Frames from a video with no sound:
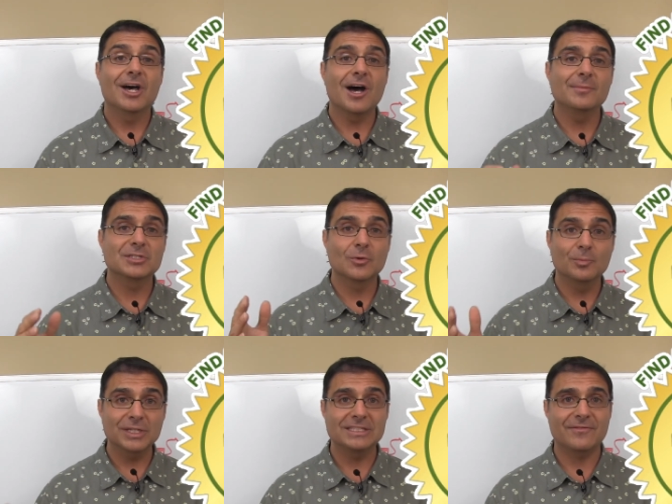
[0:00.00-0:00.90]
Um, so,
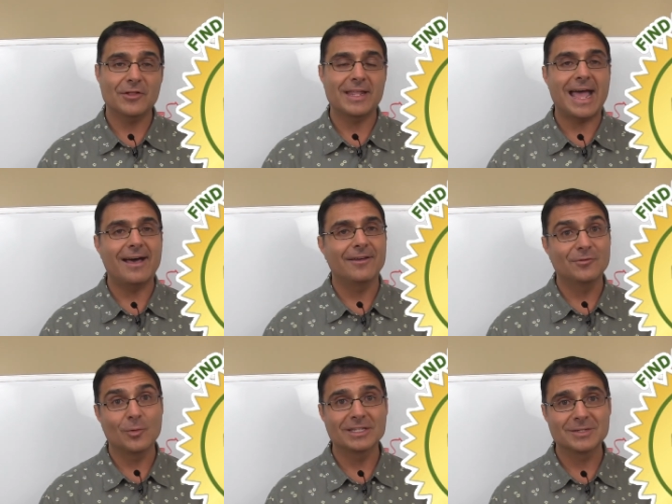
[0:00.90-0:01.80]
please fill it out
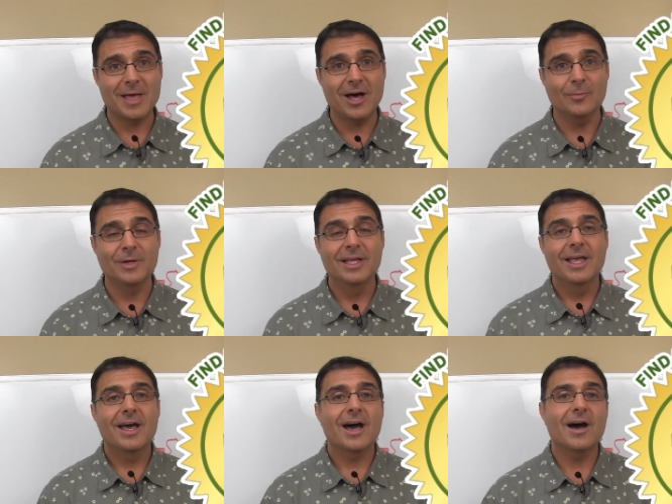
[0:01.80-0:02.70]
if you want some help.
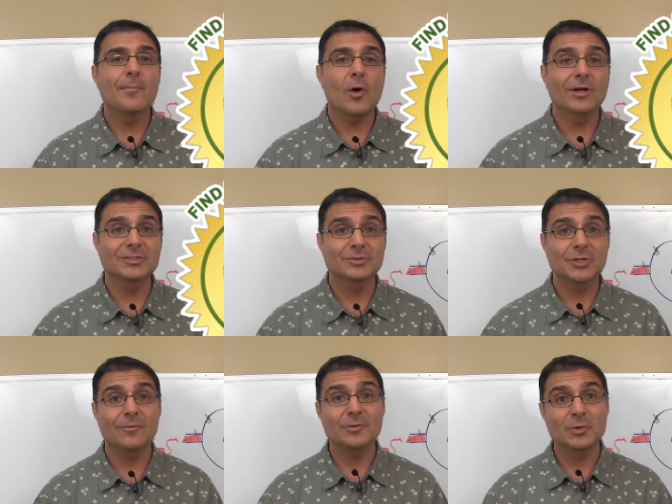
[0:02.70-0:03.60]
Um, also,
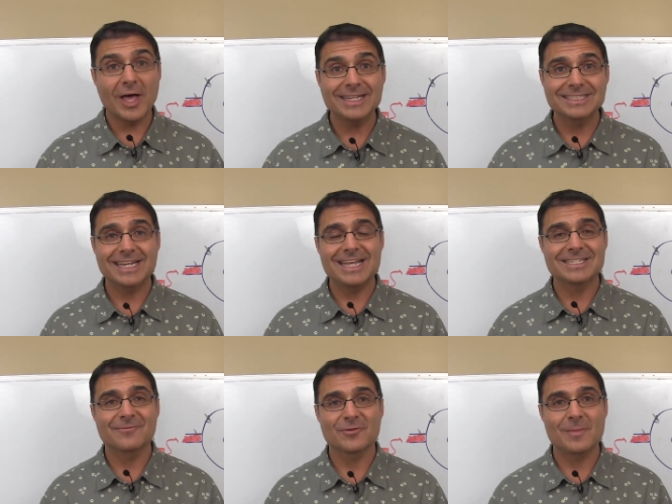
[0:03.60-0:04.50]
too, if you like
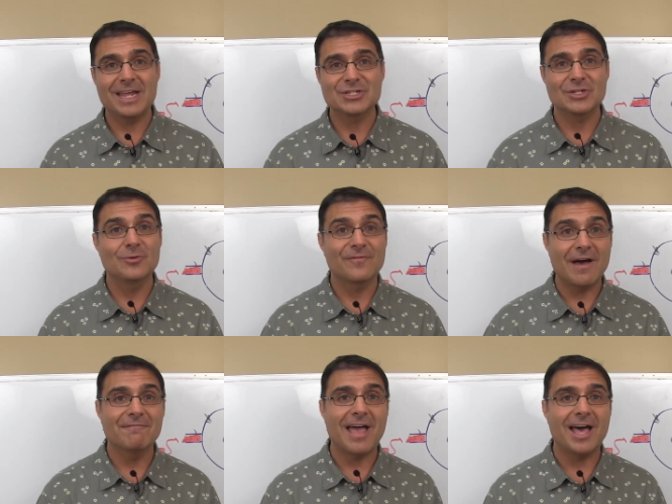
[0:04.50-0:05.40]
today's information, you
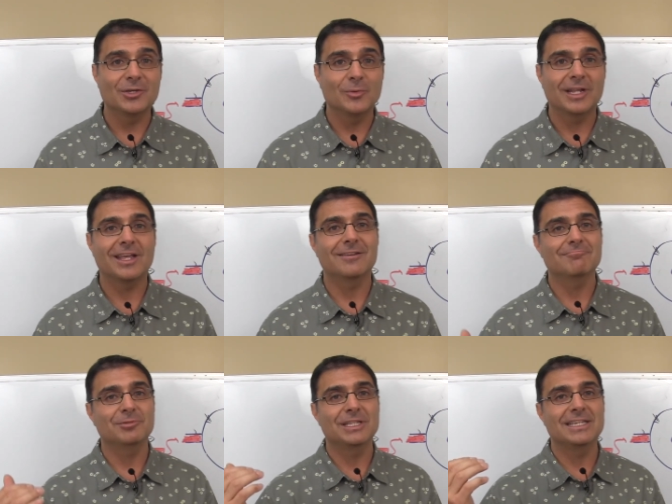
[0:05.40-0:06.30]
found value in it,
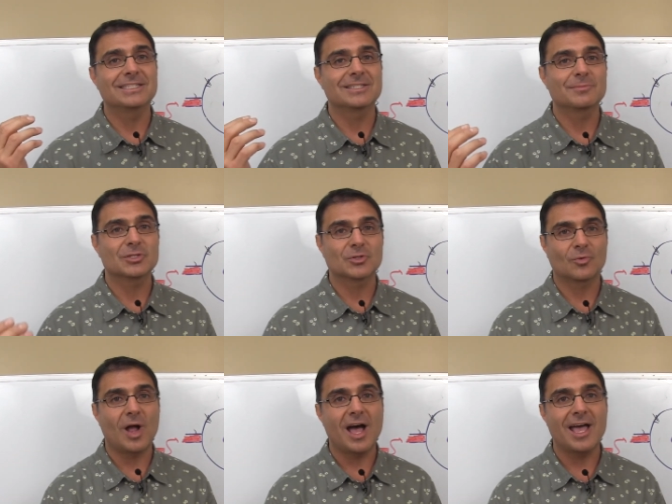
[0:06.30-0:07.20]
please
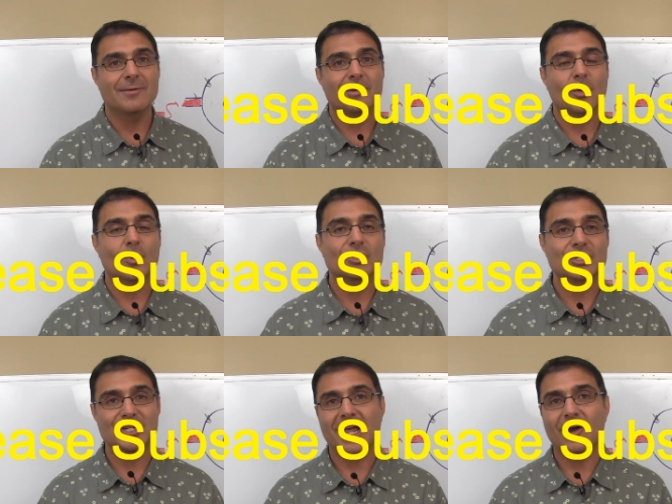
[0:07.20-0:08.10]
subscribe or
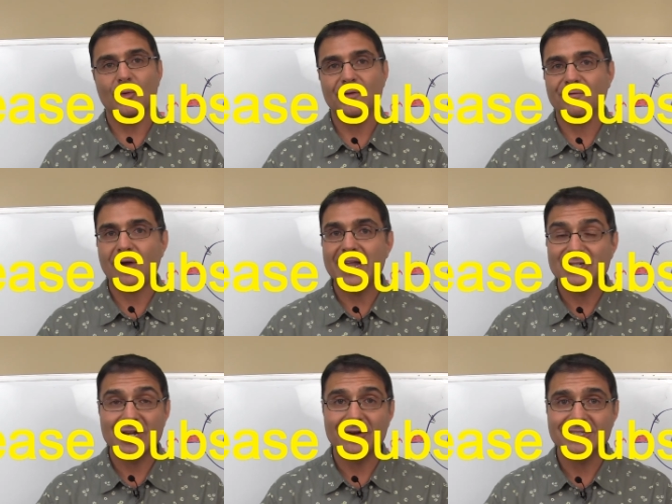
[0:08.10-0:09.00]
share with a
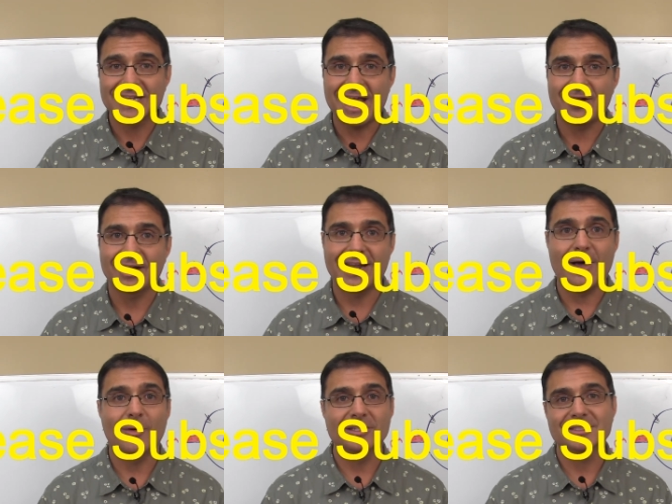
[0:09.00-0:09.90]
friend. Sharing is caring, and
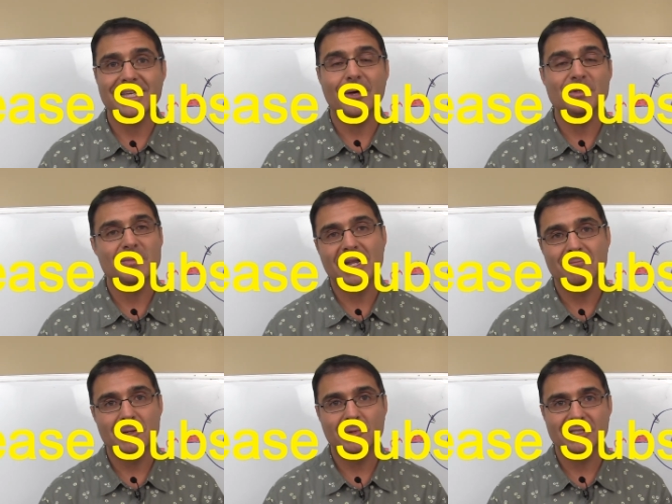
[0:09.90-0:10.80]
I want to just help as
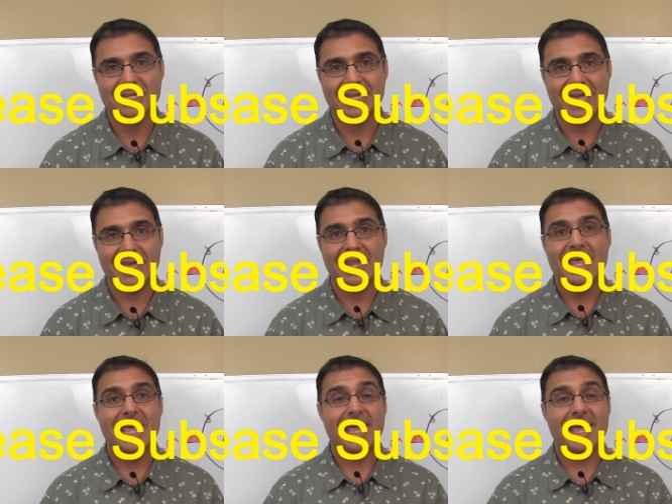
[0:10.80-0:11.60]
many people as I can.